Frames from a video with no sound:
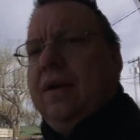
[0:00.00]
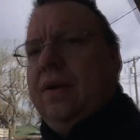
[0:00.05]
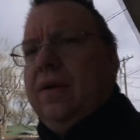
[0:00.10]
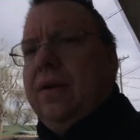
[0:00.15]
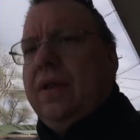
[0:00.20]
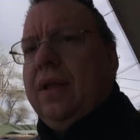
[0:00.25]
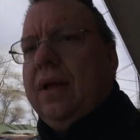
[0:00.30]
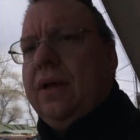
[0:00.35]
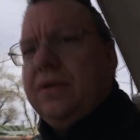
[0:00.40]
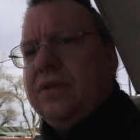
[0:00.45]

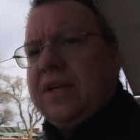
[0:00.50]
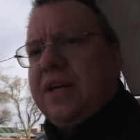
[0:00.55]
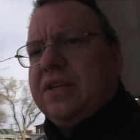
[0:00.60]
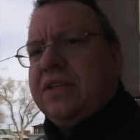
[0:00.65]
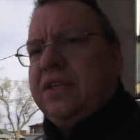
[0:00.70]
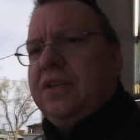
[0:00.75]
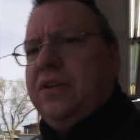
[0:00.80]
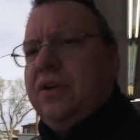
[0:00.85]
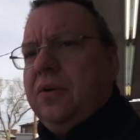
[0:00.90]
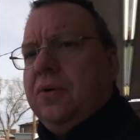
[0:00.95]
Well, I was
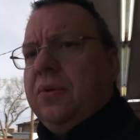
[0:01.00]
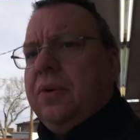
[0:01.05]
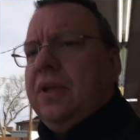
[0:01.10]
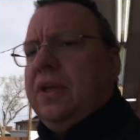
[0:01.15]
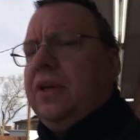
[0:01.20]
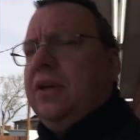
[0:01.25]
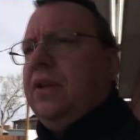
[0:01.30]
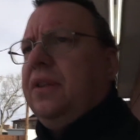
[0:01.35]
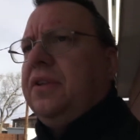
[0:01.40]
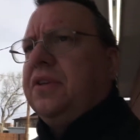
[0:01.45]
actually doing
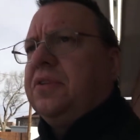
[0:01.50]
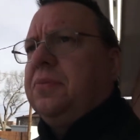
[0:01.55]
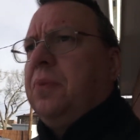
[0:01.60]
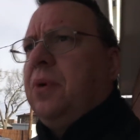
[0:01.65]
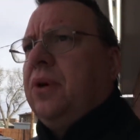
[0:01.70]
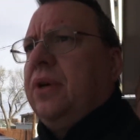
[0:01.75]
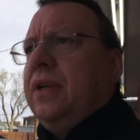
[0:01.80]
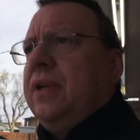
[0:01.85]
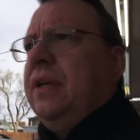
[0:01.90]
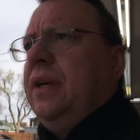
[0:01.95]
really good this
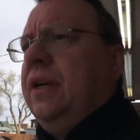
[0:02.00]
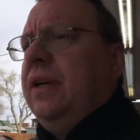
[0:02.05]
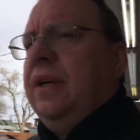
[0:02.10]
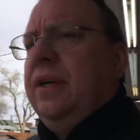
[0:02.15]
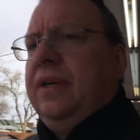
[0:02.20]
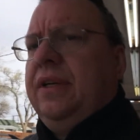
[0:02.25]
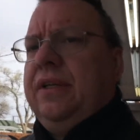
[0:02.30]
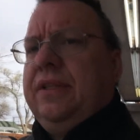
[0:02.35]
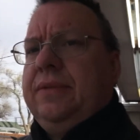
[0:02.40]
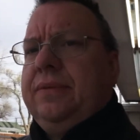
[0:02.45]
morning.
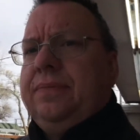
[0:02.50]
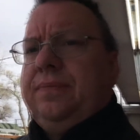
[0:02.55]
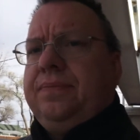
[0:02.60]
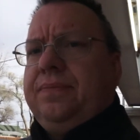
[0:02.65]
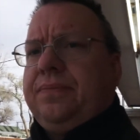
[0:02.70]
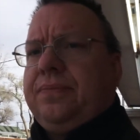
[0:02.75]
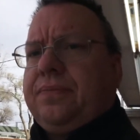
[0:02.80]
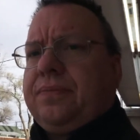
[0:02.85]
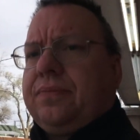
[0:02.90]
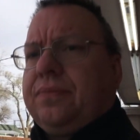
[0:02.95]

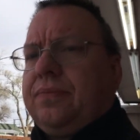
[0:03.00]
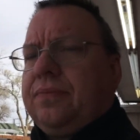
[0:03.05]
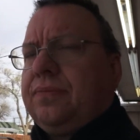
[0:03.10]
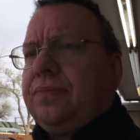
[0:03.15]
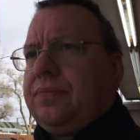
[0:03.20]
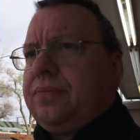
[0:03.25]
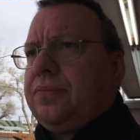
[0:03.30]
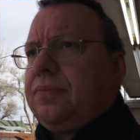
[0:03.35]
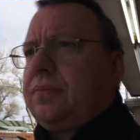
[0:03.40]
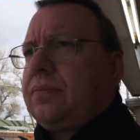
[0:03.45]

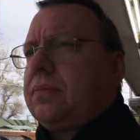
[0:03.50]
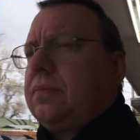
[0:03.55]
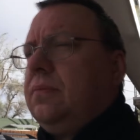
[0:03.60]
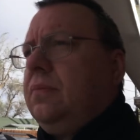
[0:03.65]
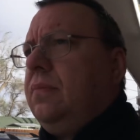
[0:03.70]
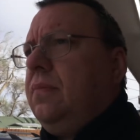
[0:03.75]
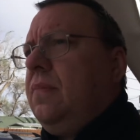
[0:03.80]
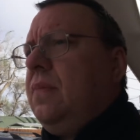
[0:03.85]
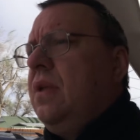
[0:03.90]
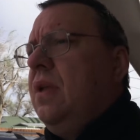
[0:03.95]

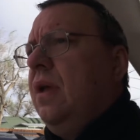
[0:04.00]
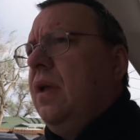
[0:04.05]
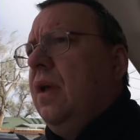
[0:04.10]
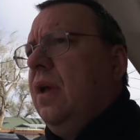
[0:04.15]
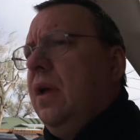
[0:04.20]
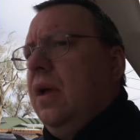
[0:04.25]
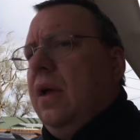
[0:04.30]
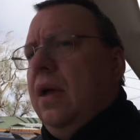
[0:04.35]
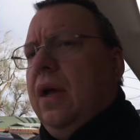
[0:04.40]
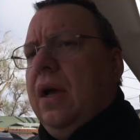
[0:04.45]

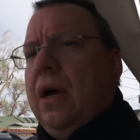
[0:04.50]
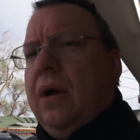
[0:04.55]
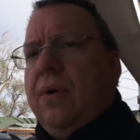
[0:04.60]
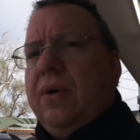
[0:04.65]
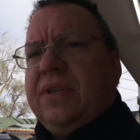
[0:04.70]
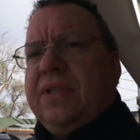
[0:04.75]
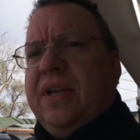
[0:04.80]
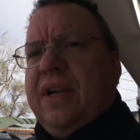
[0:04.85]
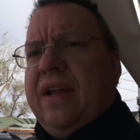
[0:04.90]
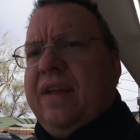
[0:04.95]
I
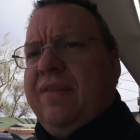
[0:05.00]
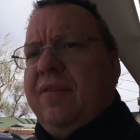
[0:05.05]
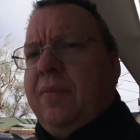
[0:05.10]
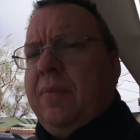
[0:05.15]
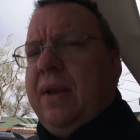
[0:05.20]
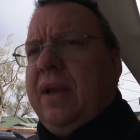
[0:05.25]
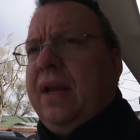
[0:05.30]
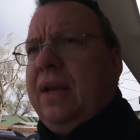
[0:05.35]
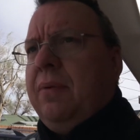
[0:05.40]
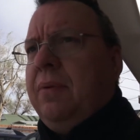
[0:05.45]
wasn't having
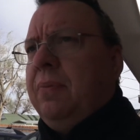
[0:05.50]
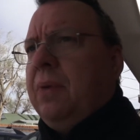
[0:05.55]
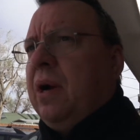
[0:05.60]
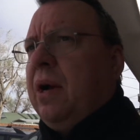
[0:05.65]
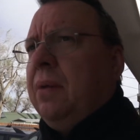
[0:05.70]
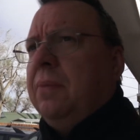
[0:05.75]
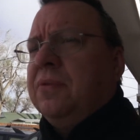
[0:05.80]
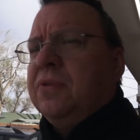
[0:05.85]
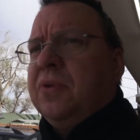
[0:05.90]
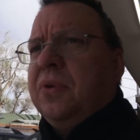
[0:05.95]
many
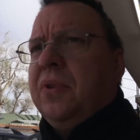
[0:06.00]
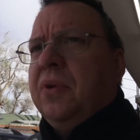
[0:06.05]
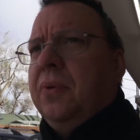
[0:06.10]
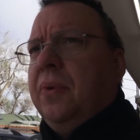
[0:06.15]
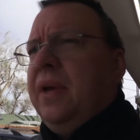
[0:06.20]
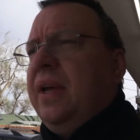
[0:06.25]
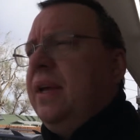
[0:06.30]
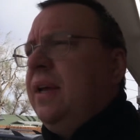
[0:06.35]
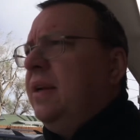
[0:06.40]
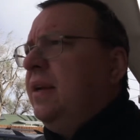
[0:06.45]
problems with the
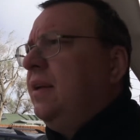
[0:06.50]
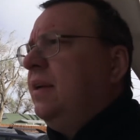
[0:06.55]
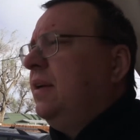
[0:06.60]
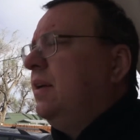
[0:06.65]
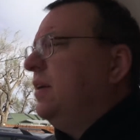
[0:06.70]
wind.